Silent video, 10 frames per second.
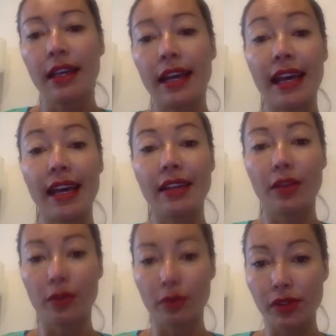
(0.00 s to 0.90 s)
and
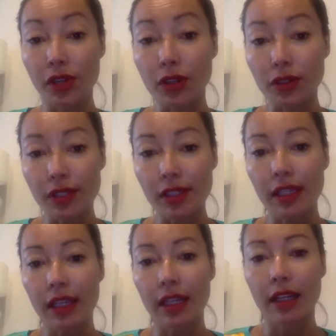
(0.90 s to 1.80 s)
the results
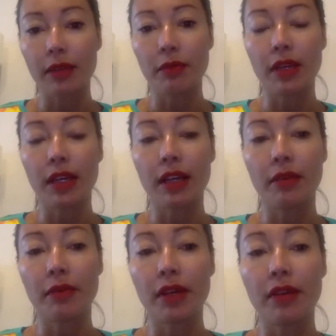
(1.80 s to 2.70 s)

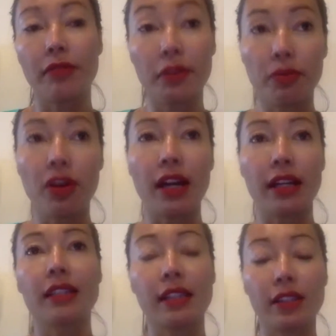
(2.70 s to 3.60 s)
of the
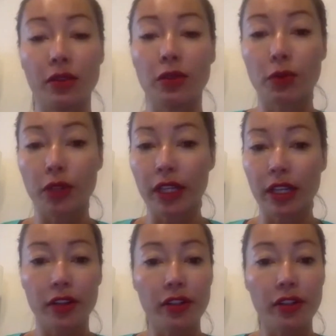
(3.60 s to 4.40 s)
product that you are working on,